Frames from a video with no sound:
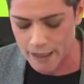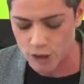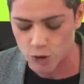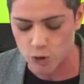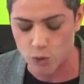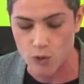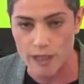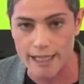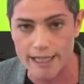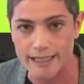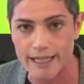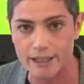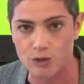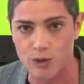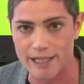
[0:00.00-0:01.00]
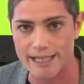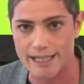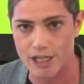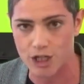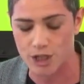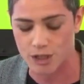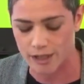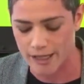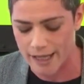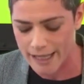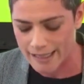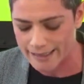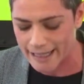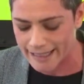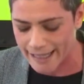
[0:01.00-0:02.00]
to lead a transition
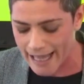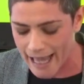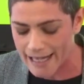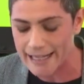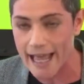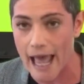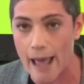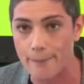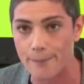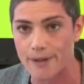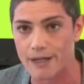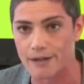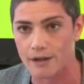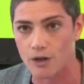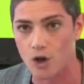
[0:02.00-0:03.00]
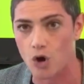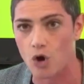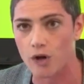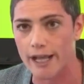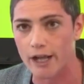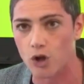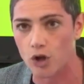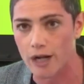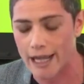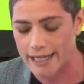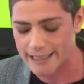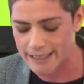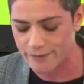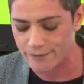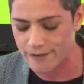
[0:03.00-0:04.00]
that can't happen on a
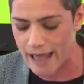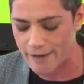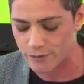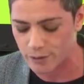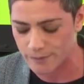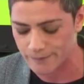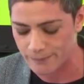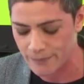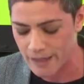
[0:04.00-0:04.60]
collective level